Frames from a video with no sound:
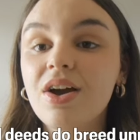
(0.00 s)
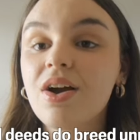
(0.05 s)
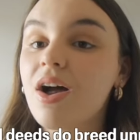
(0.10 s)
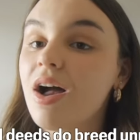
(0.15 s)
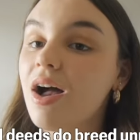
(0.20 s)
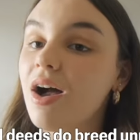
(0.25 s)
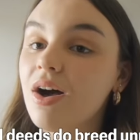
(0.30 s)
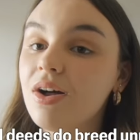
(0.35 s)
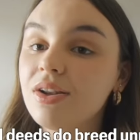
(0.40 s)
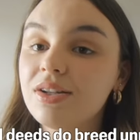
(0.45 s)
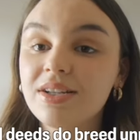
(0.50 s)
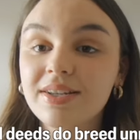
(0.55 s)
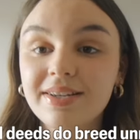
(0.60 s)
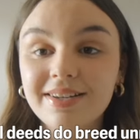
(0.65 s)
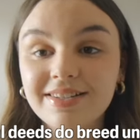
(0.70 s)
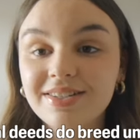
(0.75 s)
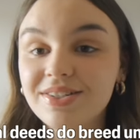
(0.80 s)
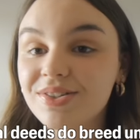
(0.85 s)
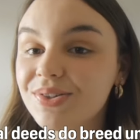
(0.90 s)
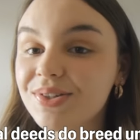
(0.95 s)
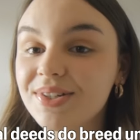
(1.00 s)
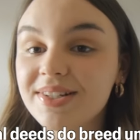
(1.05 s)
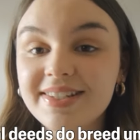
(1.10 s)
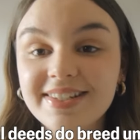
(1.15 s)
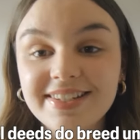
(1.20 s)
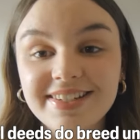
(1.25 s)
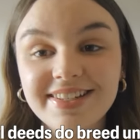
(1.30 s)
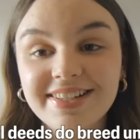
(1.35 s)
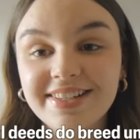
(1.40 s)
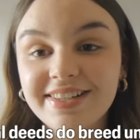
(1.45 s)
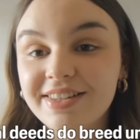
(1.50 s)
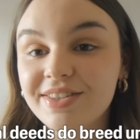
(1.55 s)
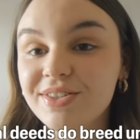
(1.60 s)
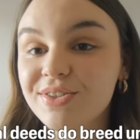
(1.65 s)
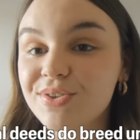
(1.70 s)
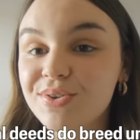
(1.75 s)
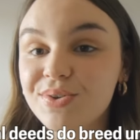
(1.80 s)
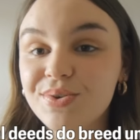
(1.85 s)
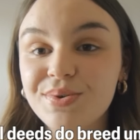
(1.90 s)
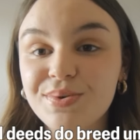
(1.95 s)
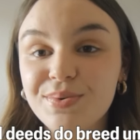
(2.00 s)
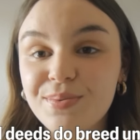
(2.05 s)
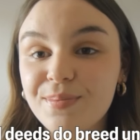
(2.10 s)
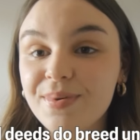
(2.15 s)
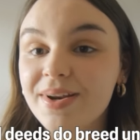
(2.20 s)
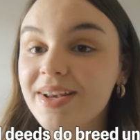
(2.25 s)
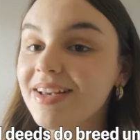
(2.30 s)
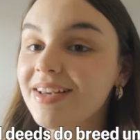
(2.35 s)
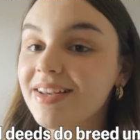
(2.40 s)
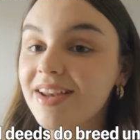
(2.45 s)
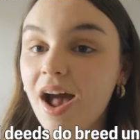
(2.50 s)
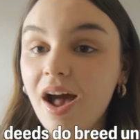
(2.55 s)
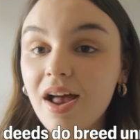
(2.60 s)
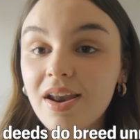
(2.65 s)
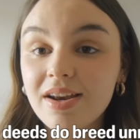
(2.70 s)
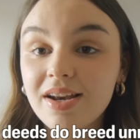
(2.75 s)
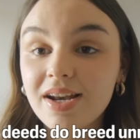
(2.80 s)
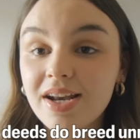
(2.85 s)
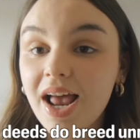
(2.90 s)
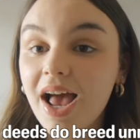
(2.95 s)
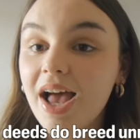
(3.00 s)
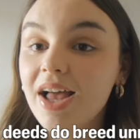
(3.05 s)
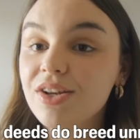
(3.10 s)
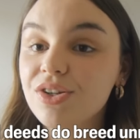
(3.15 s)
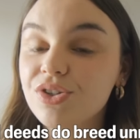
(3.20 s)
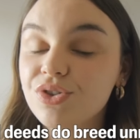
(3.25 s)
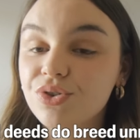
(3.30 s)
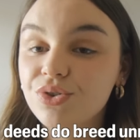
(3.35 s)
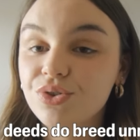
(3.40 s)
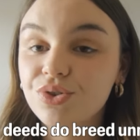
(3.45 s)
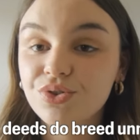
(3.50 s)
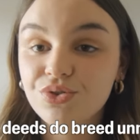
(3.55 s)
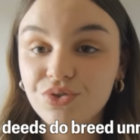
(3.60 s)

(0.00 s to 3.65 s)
Unnatural deeds do breed unnatural